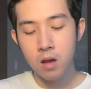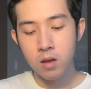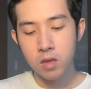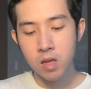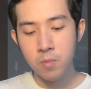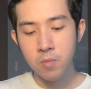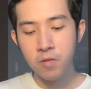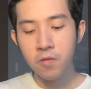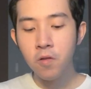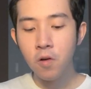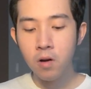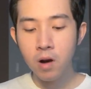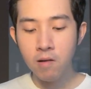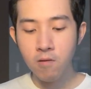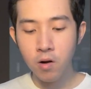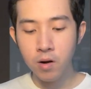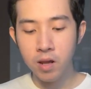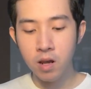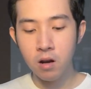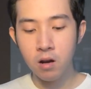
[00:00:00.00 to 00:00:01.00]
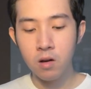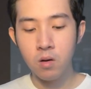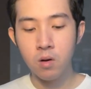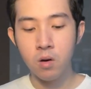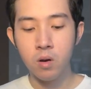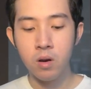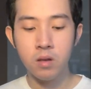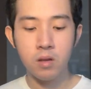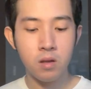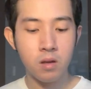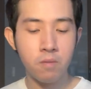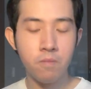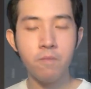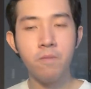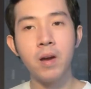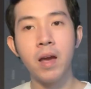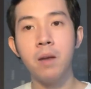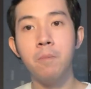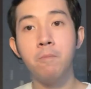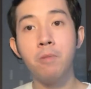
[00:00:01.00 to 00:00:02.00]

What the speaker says: Number 4, I wrote here on the, again,